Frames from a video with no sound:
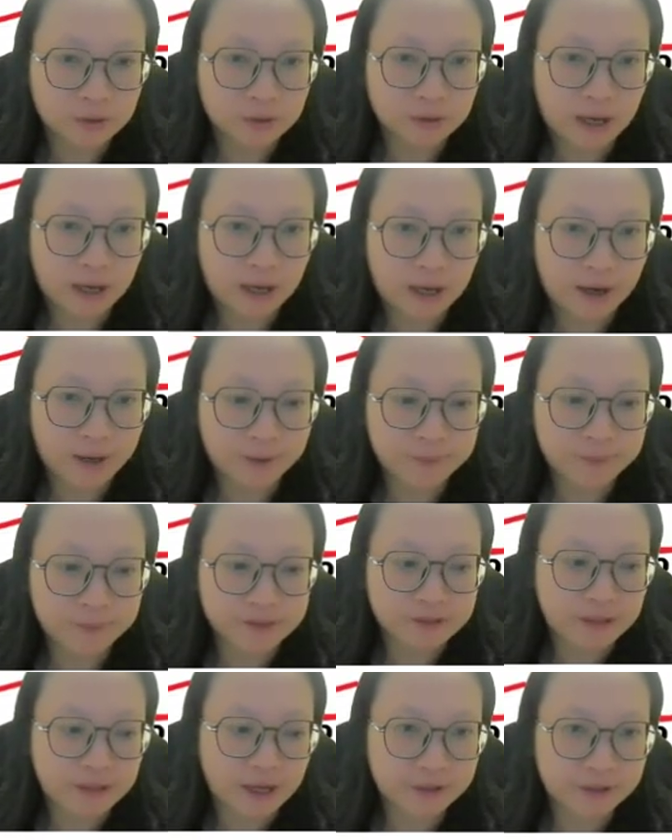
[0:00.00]

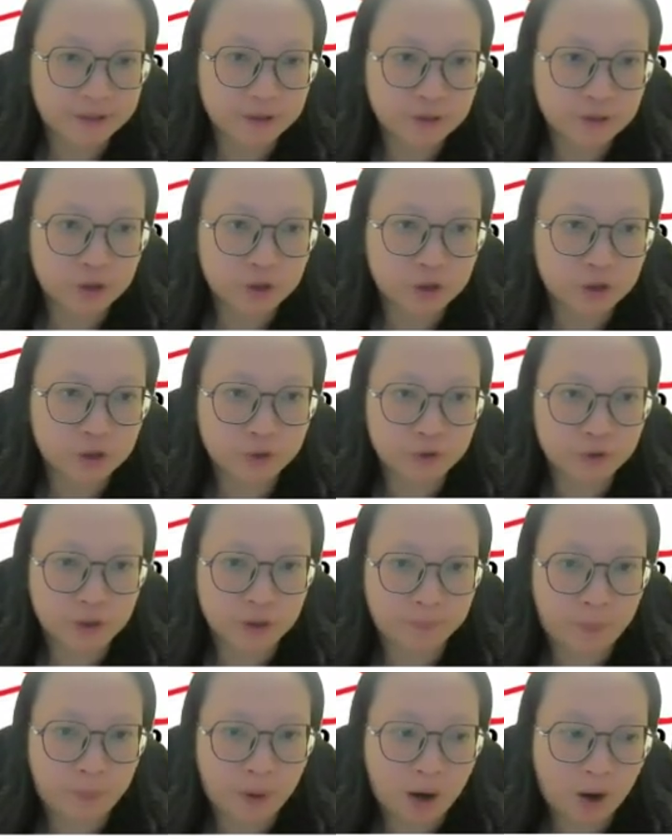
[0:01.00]
times 10 to
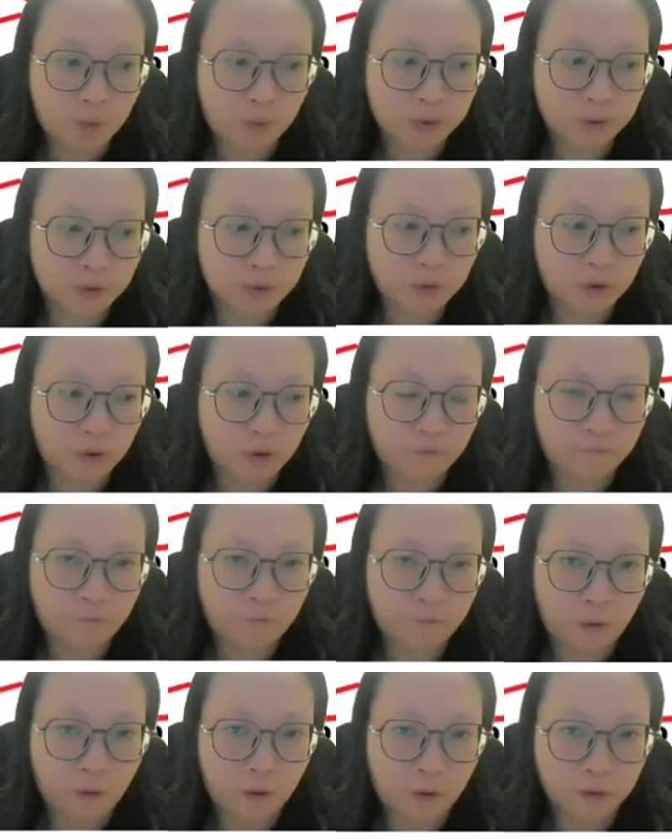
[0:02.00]
the power of
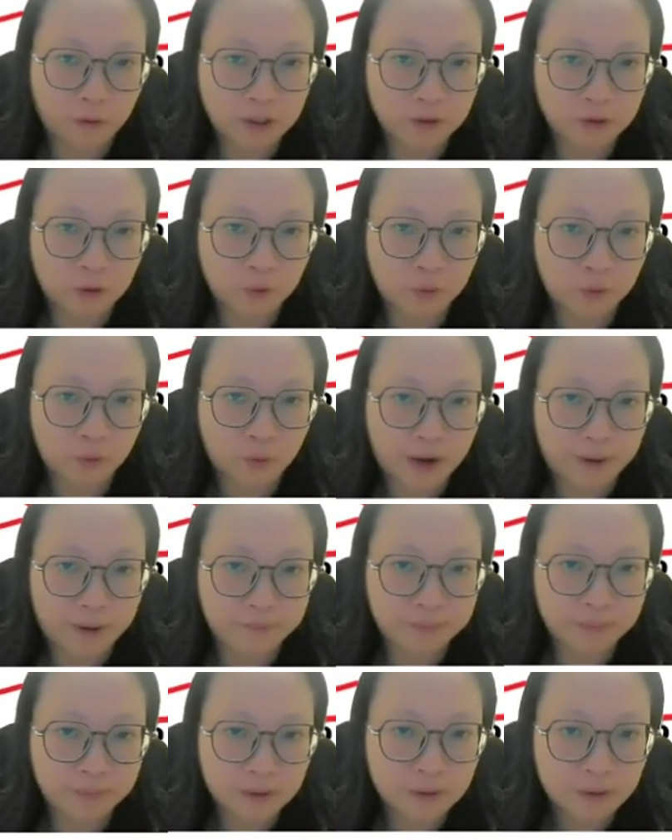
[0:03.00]
4
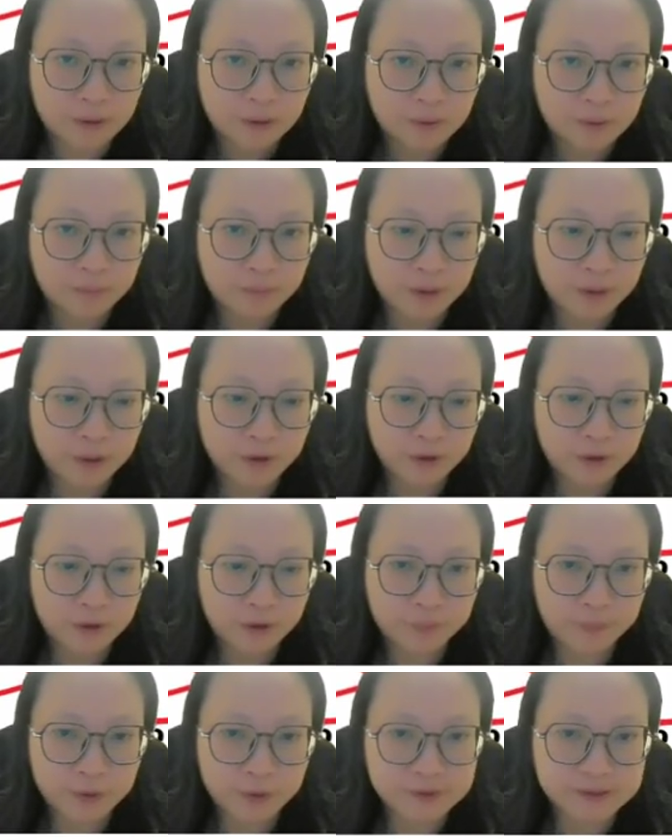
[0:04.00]
kilogram meter
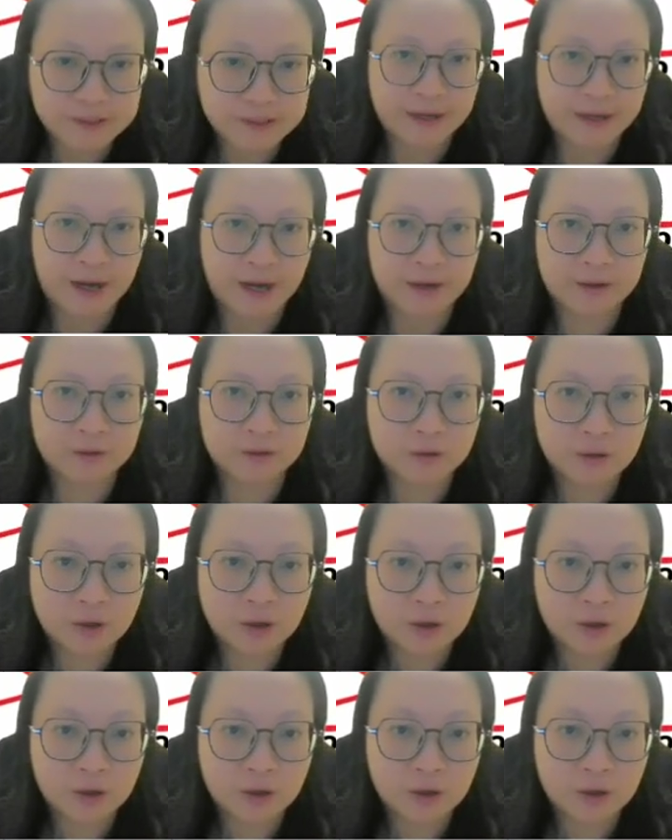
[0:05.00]
per second.